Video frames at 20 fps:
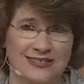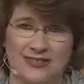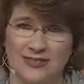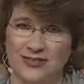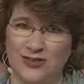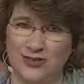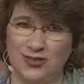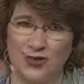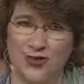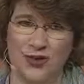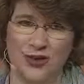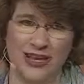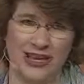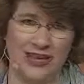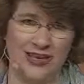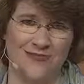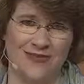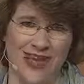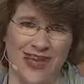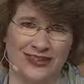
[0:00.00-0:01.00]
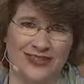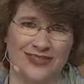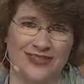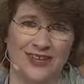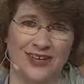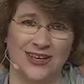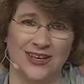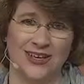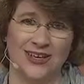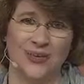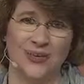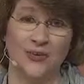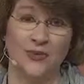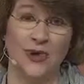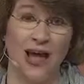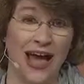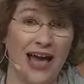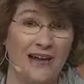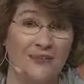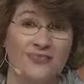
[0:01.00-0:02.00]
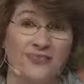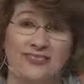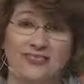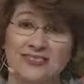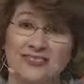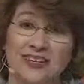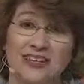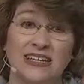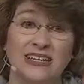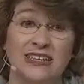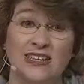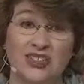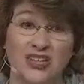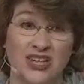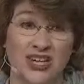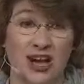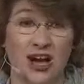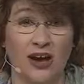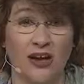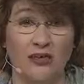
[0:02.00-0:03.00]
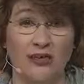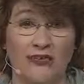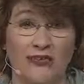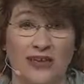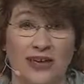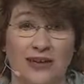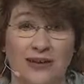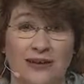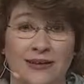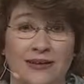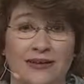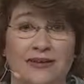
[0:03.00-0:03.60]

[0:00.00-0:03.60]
historic event, you have to study the geography,